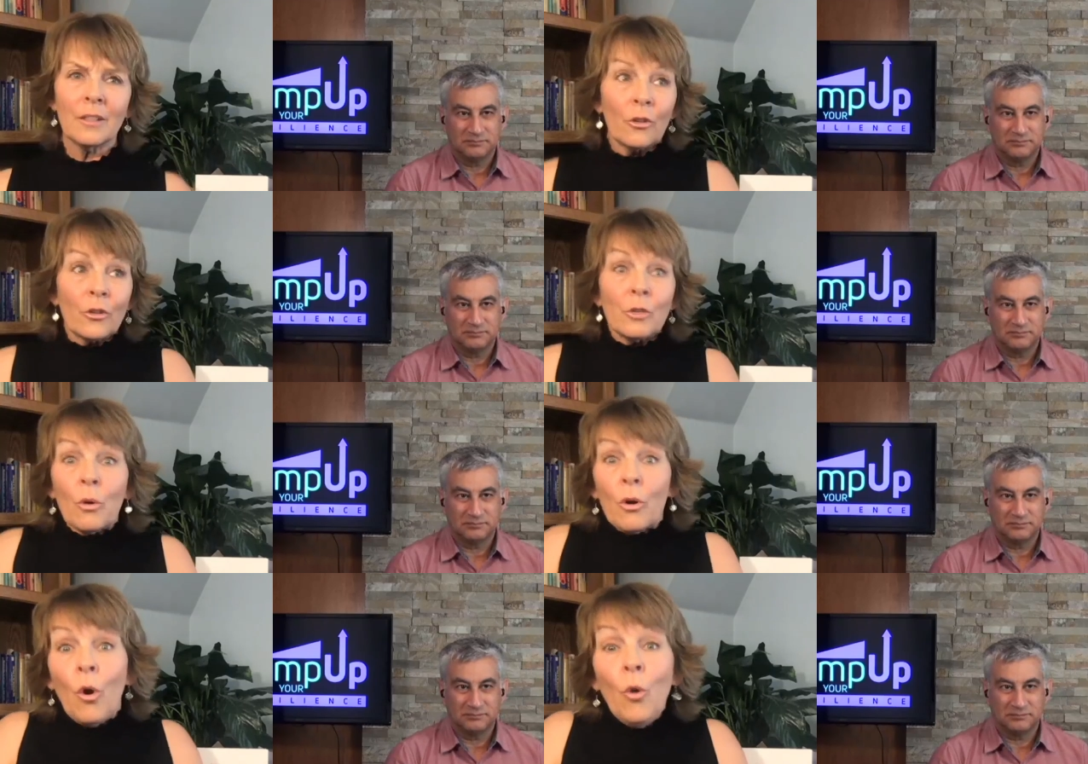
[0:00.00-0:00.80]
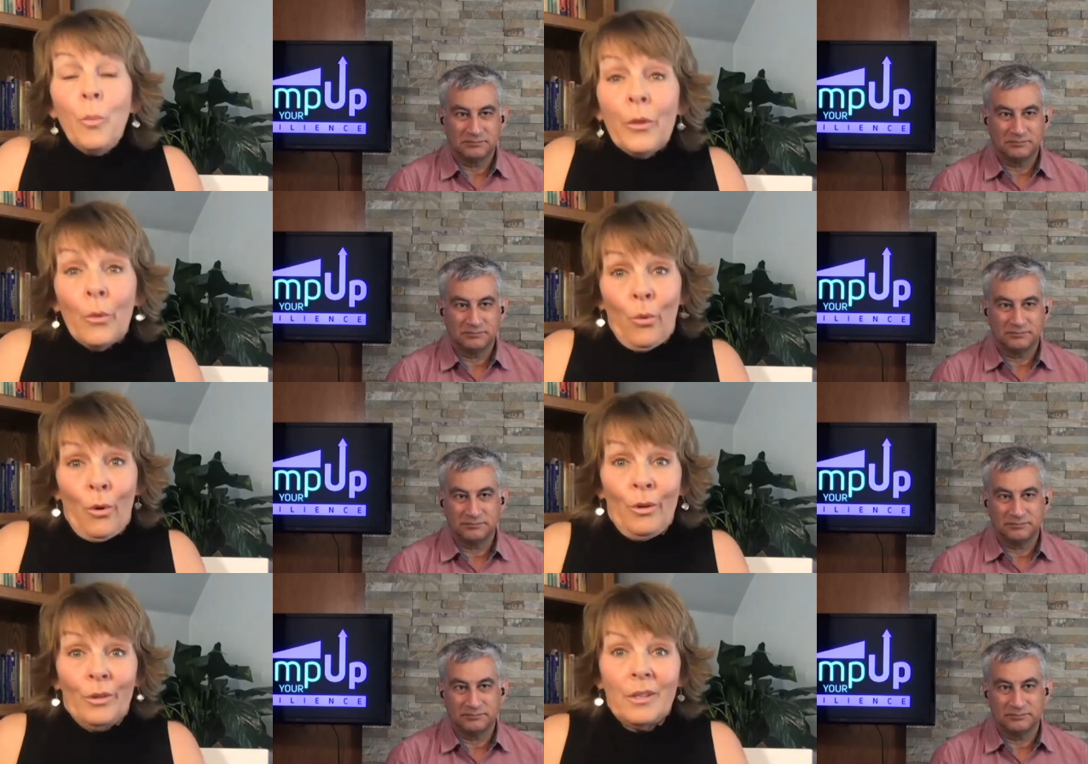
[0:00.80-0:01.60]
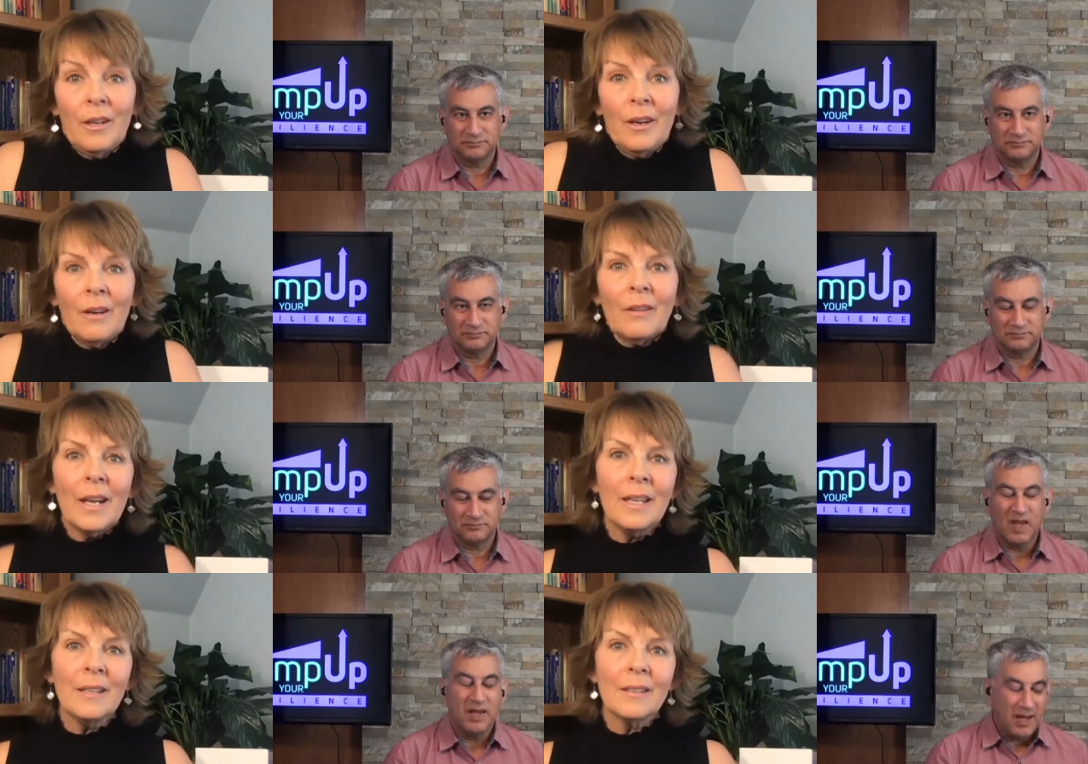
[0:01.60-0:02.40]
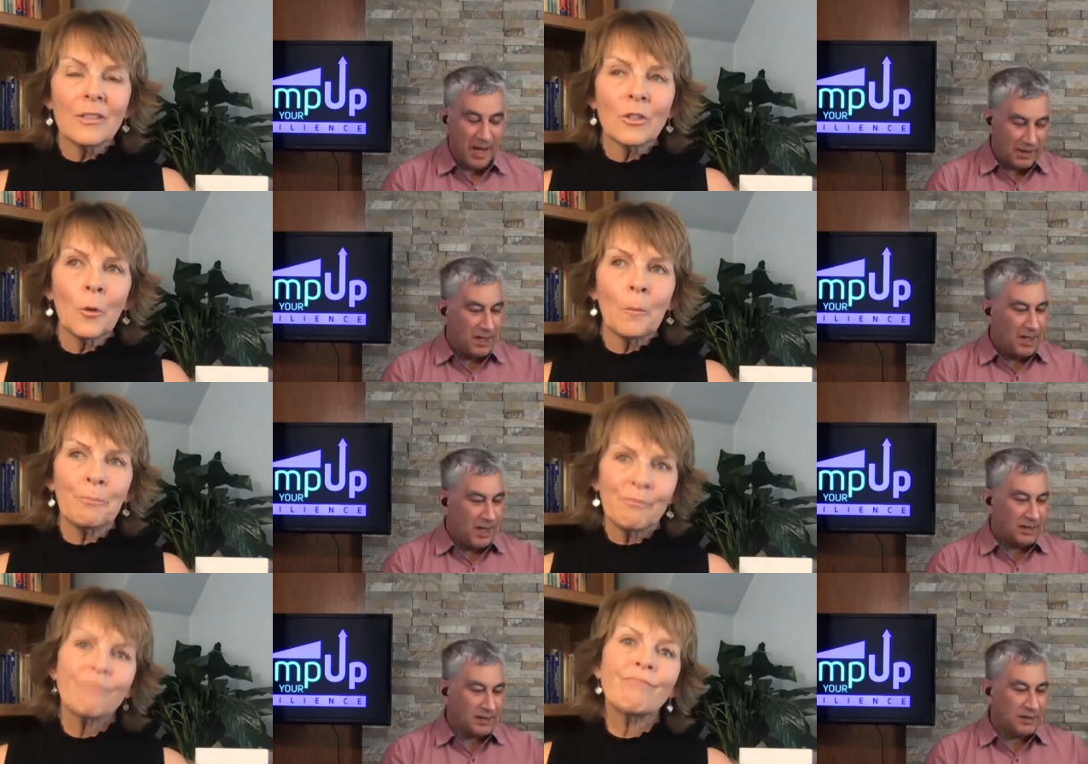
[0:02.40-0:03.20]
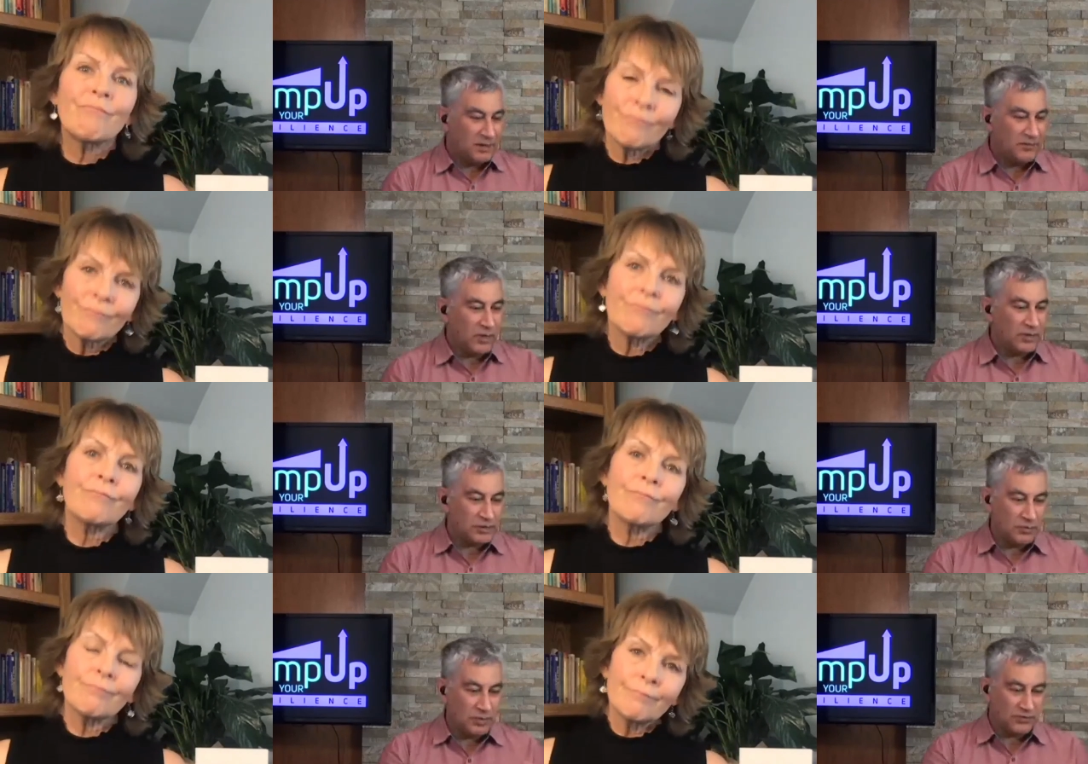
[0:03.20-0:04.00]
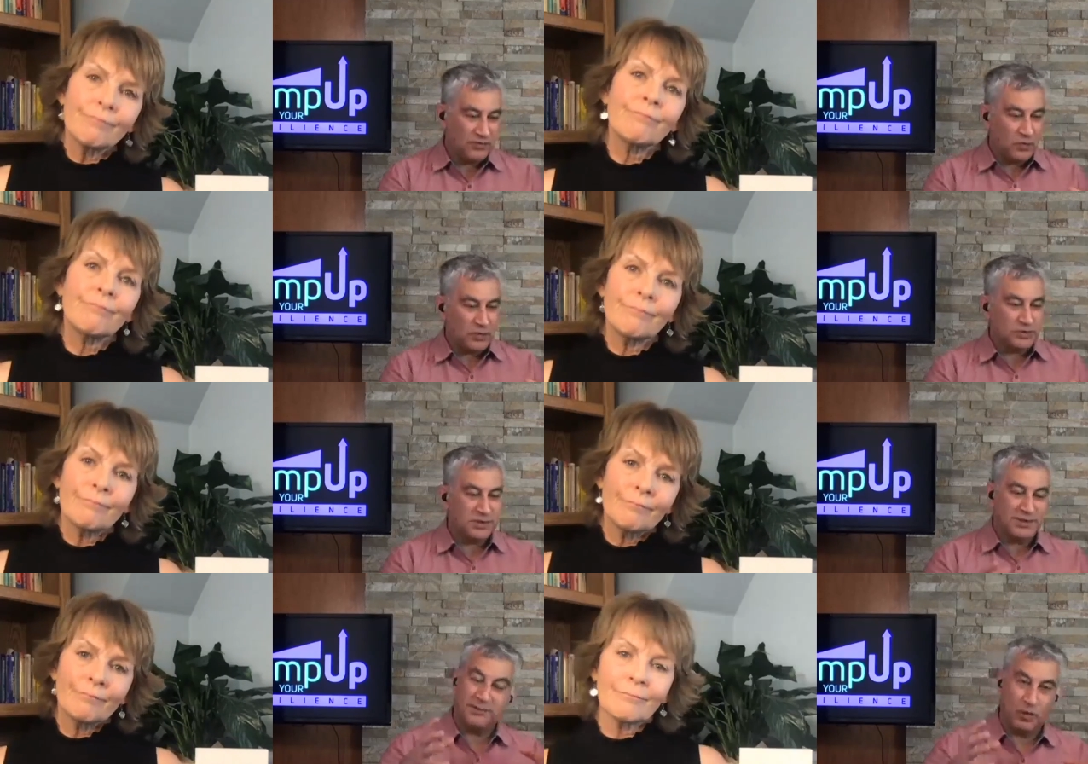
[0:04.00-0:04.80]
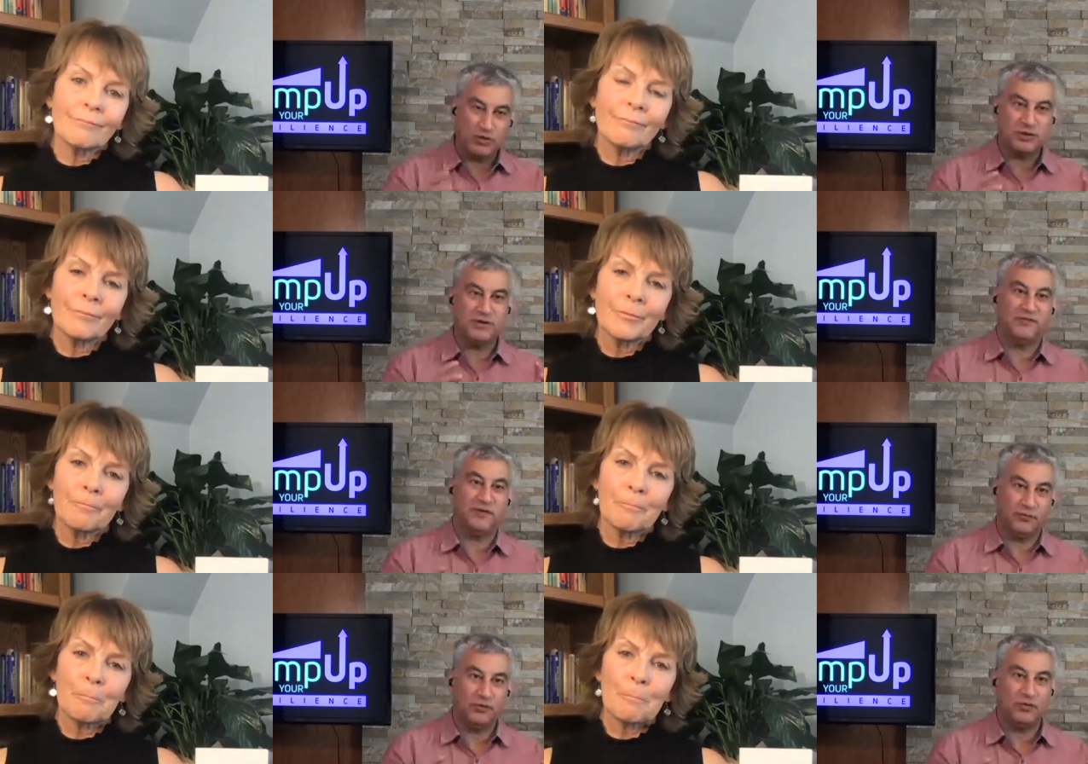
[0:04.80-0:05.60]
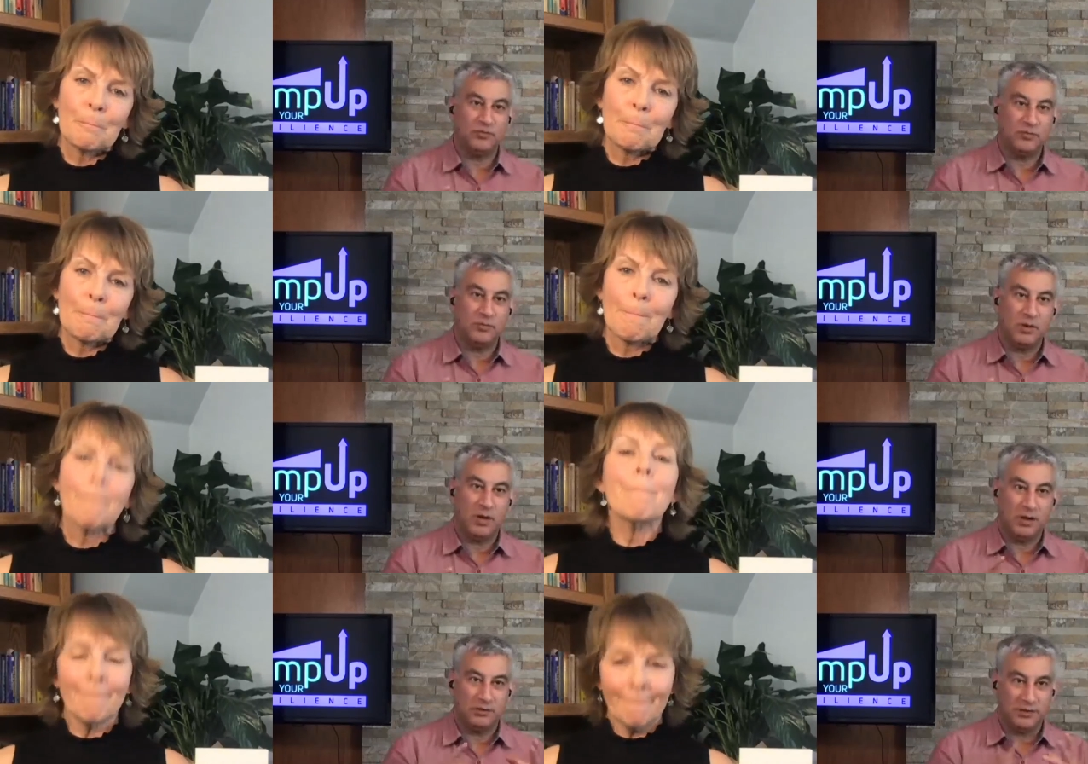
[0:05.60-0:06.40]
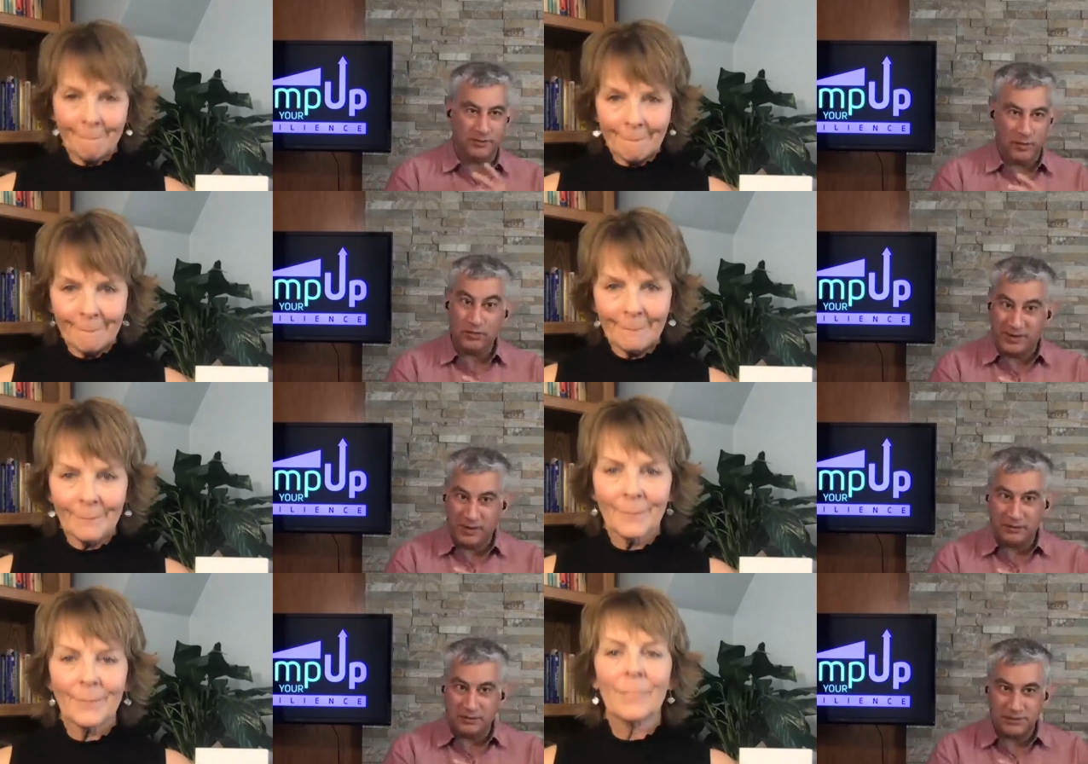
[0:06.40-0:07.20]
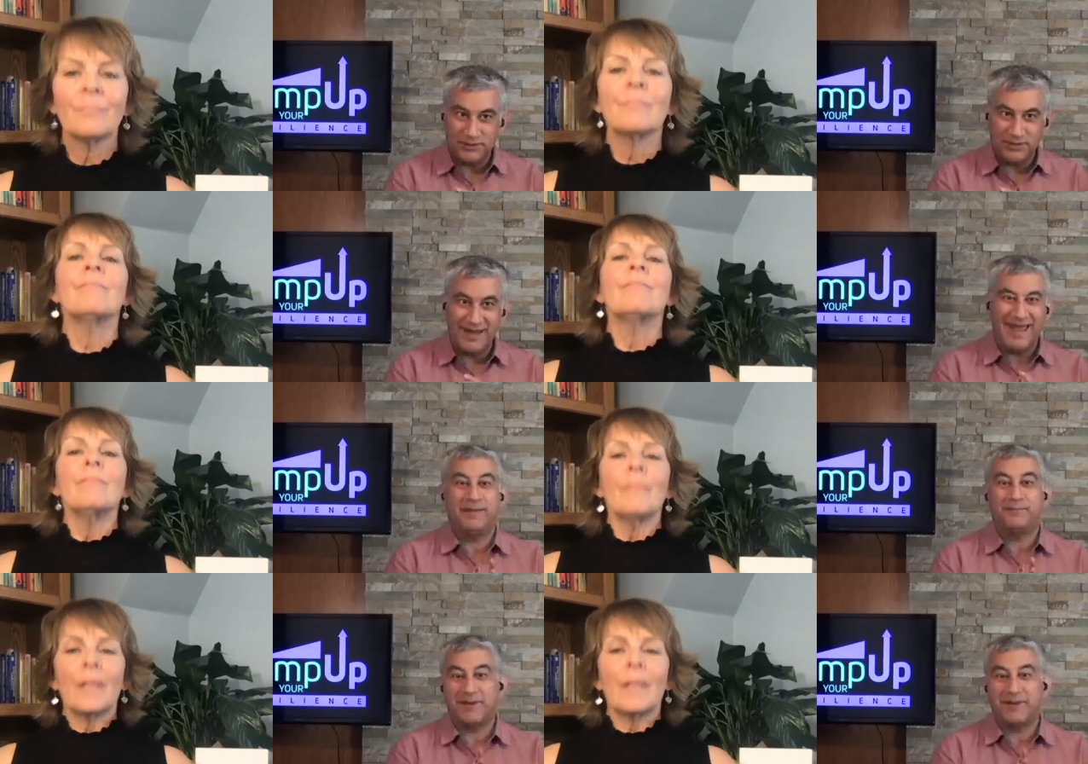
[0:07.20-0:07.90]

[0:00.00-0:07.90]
Speaker 1: you know there's more hope in the world, right?
Speaker 2: So, and I like that you've got so much focus in the emotionally fit room on mm-hmm. both guilt and